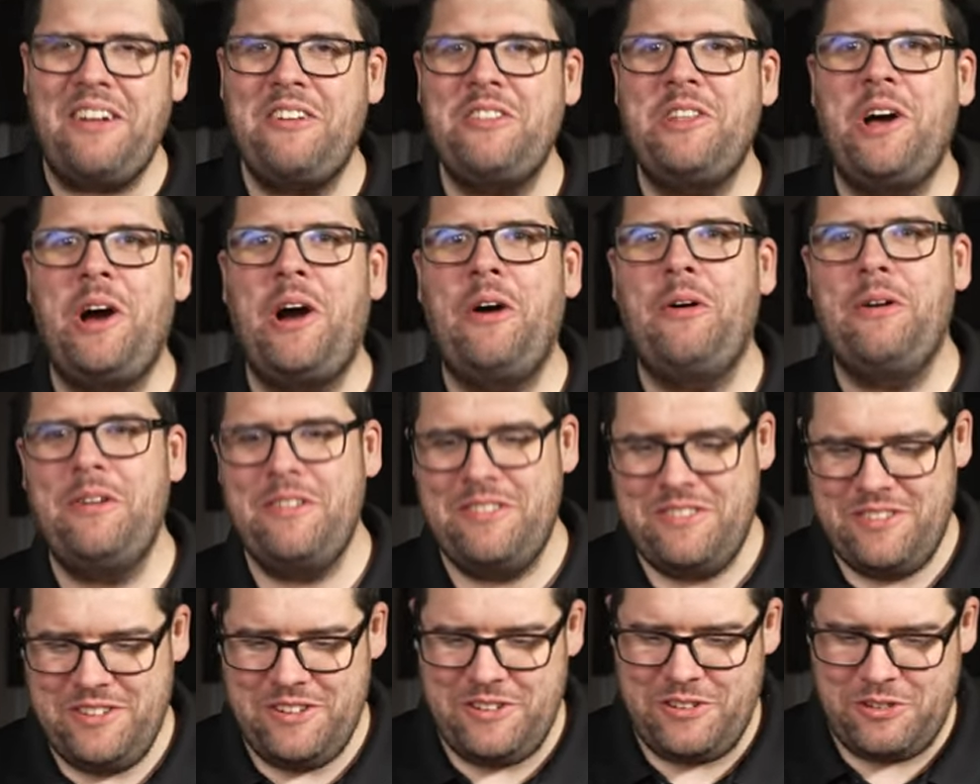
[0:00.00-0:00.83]
I don't know how
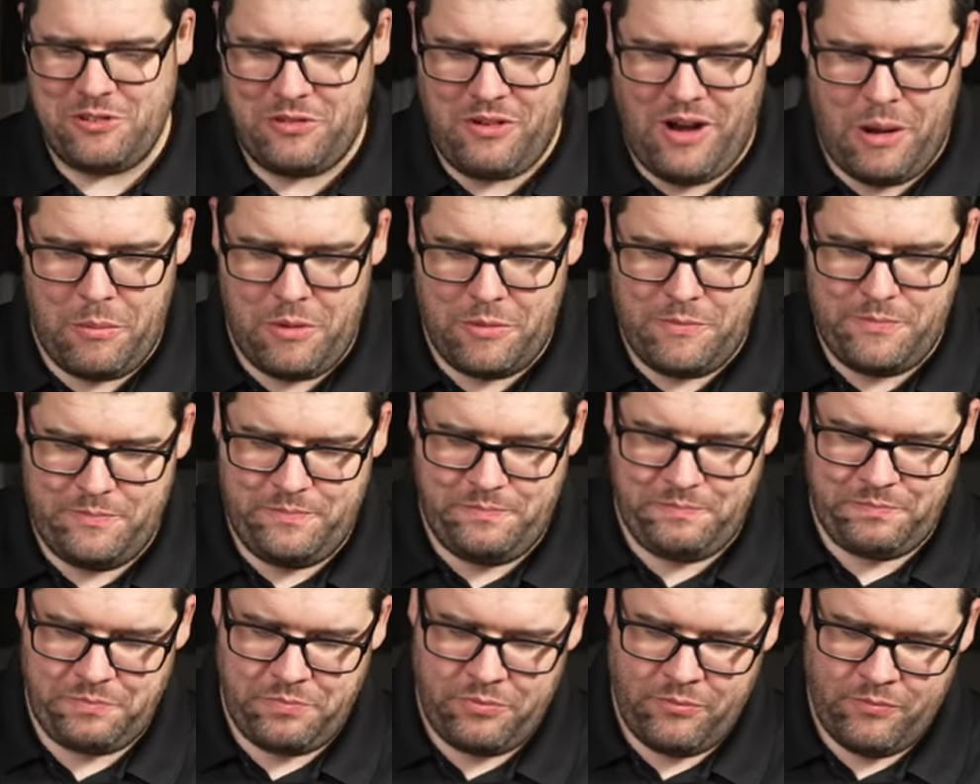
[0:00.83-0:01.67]
else to describe it,
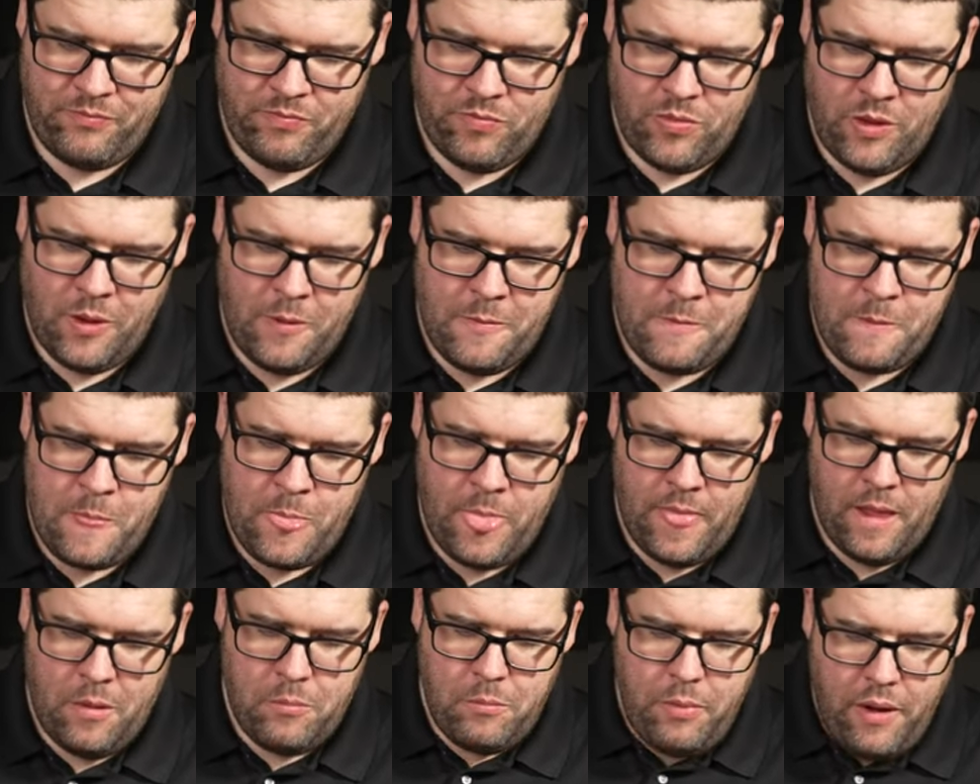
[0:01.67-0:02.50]

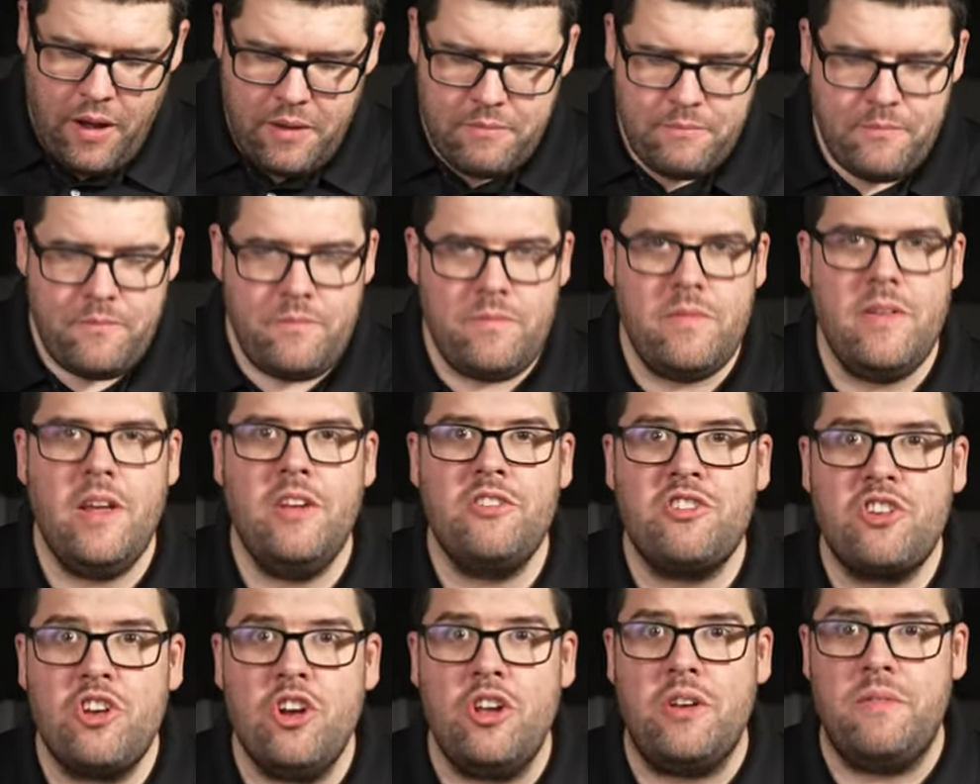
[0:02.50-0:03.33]
but
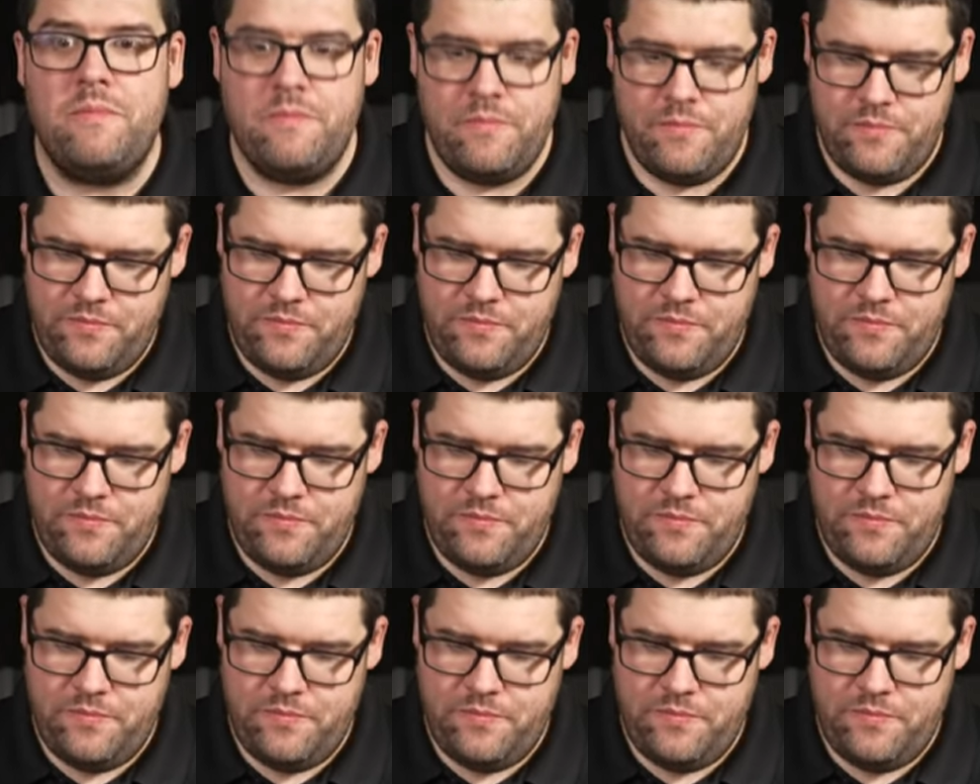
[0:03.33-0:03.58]
it's good.